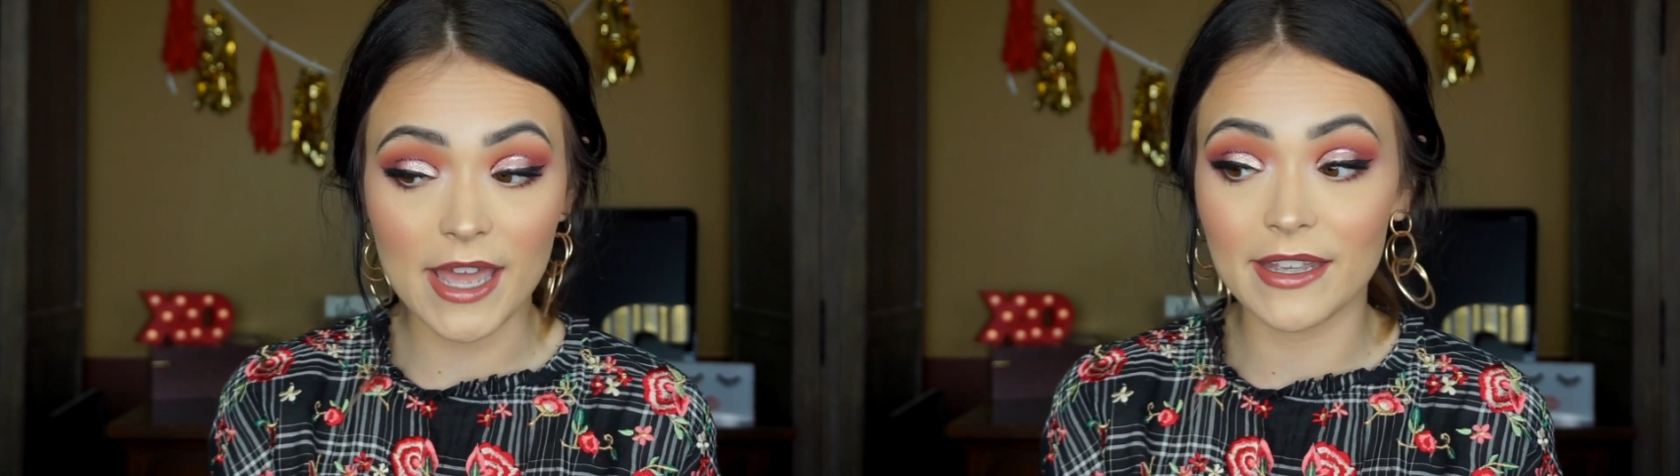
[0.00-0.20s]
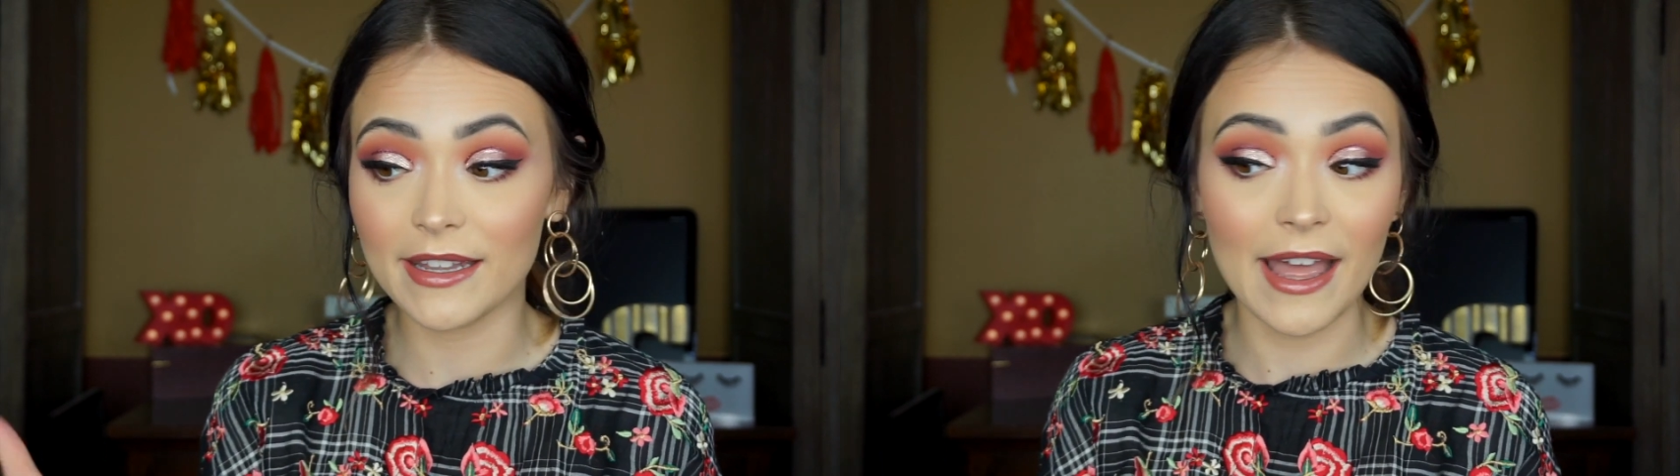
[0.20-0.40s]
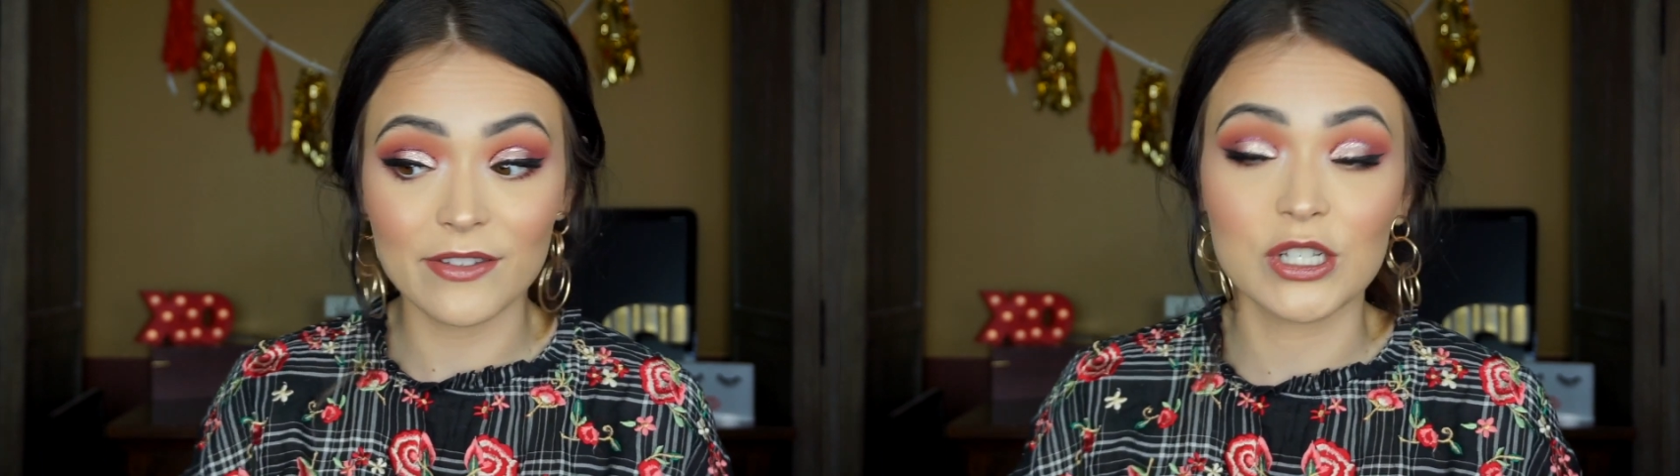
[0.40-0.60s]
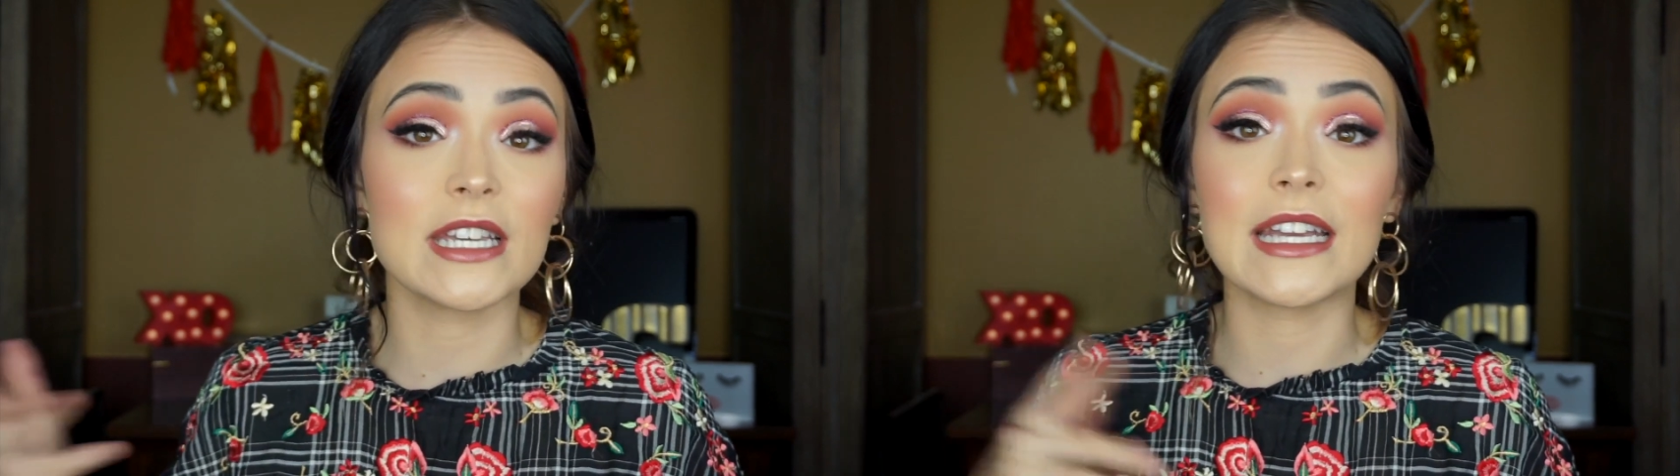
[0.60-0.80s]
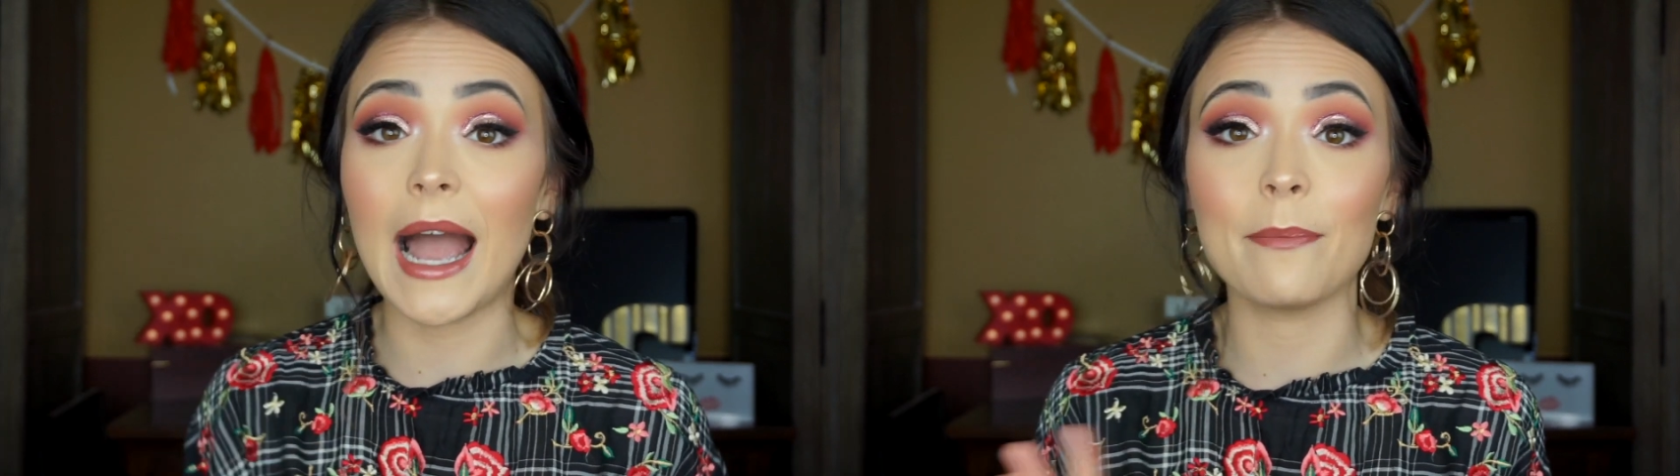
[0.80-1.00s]
and then that just
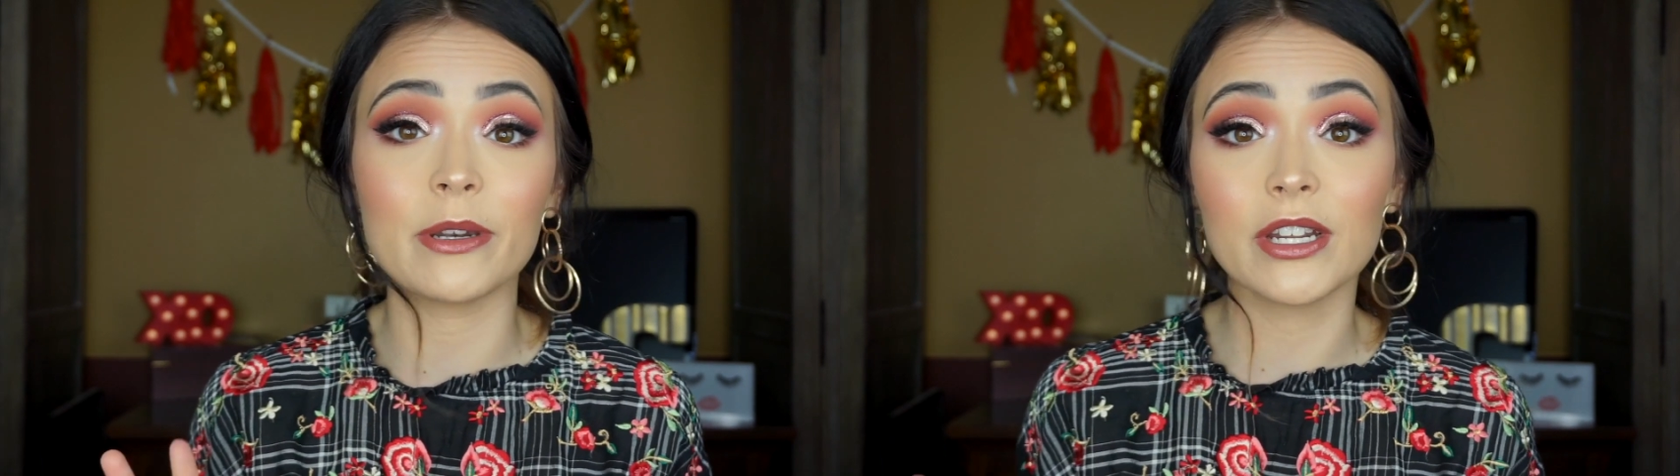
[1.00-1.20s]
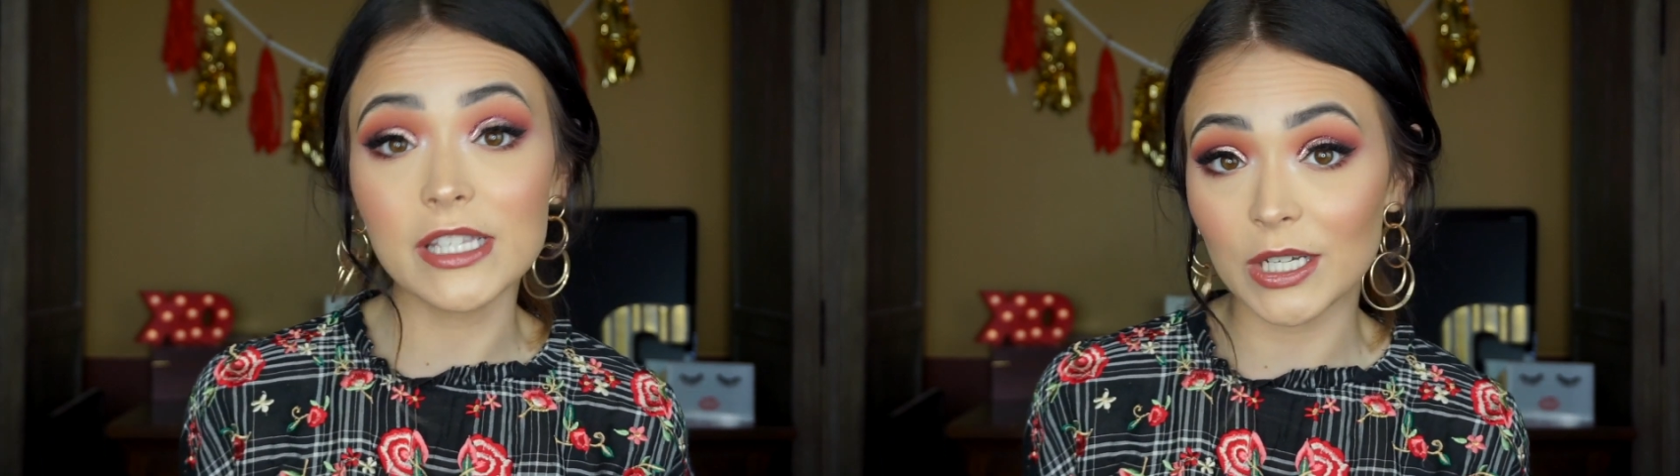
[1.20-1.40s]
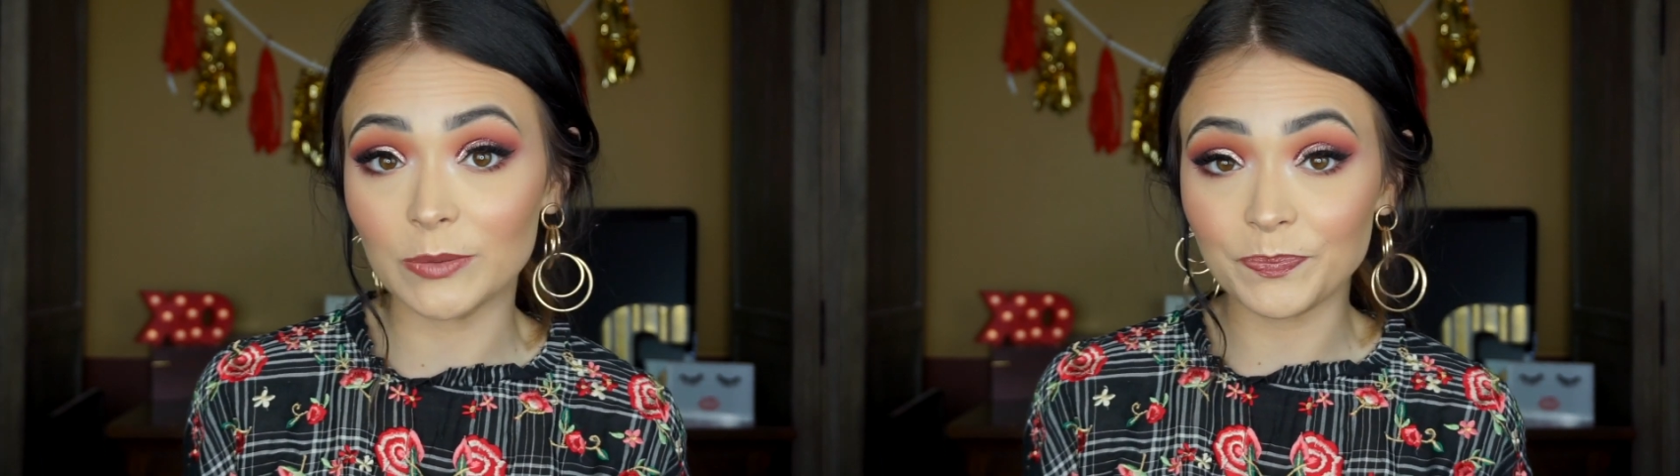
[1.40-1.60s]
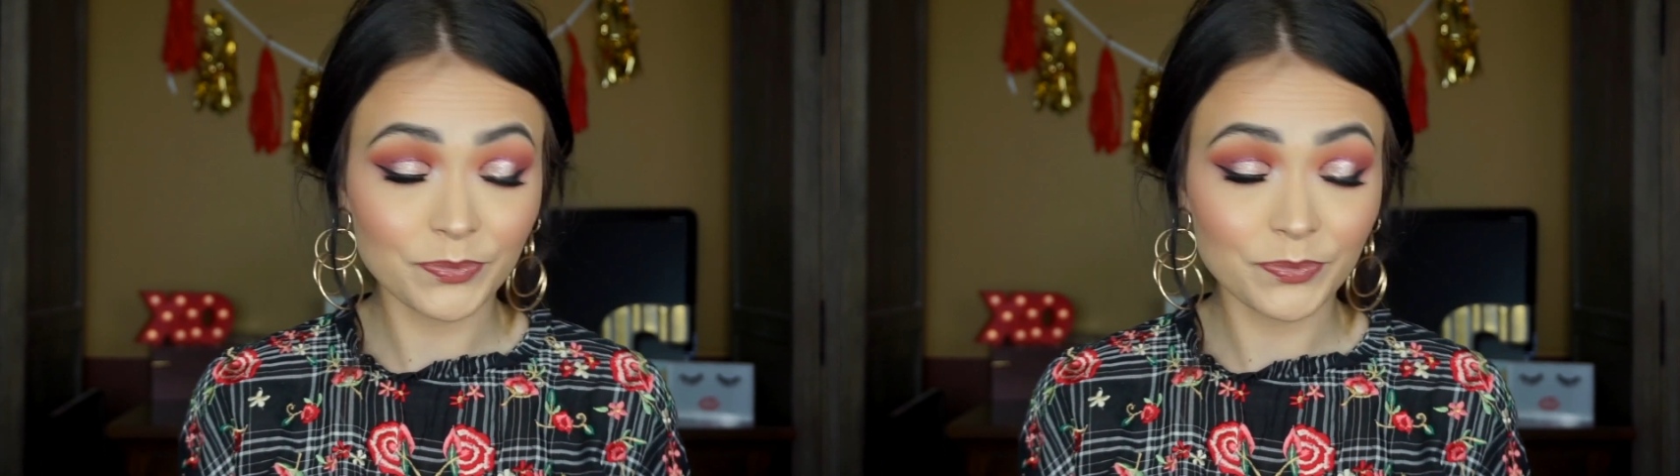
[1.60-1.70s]
like happened on its own.